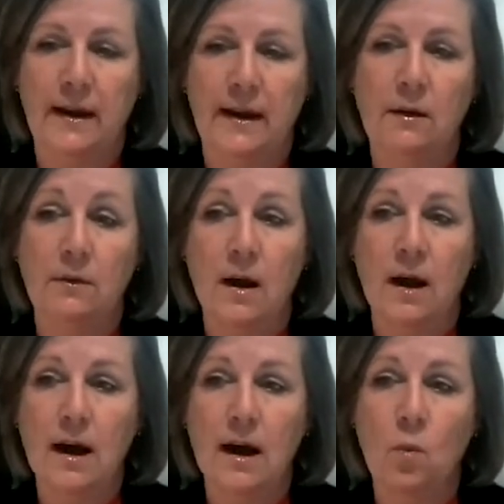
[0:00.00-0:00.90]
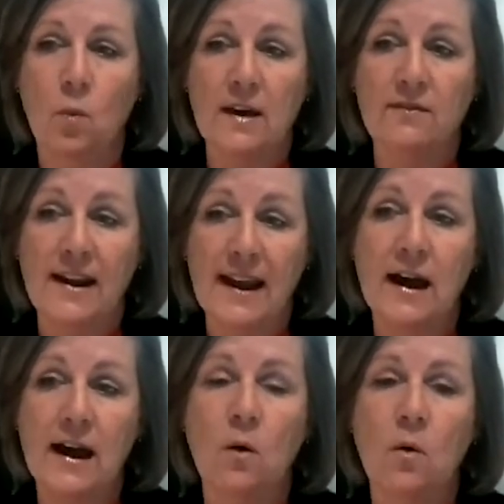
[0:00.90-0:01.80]
And we have
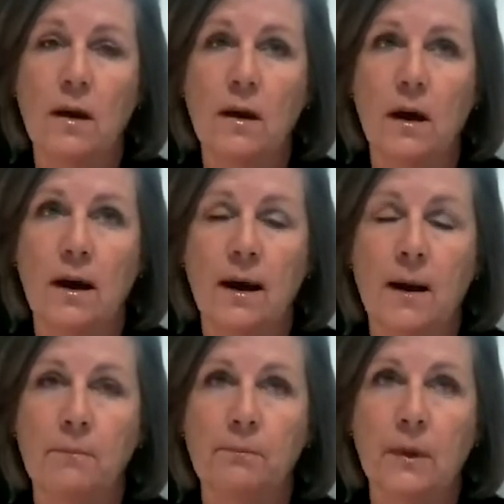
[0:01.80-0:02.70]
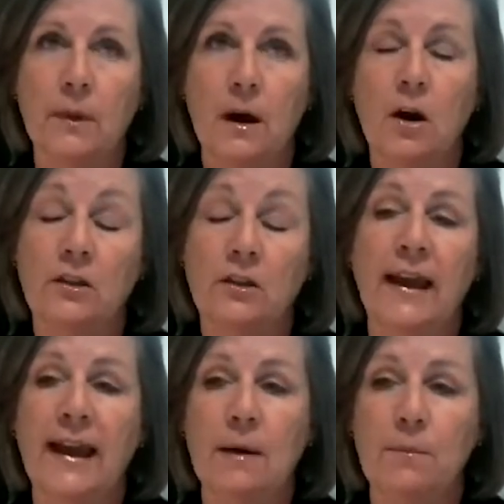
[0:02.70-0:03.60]
now are
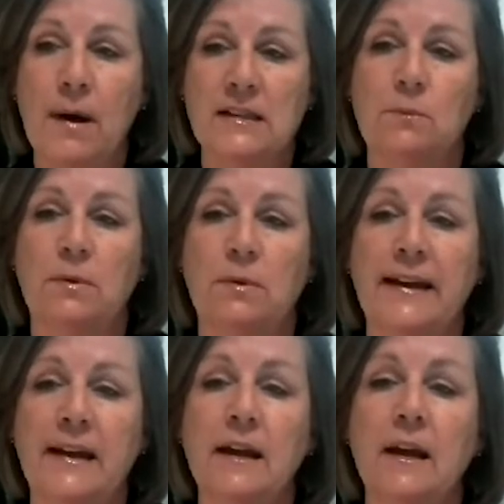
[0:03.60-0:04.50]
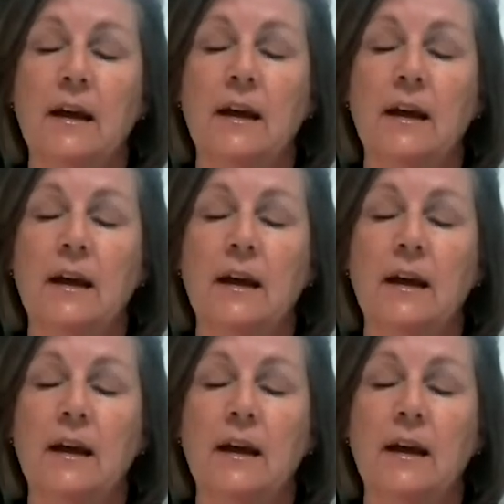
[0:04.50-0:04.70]
looking at possibly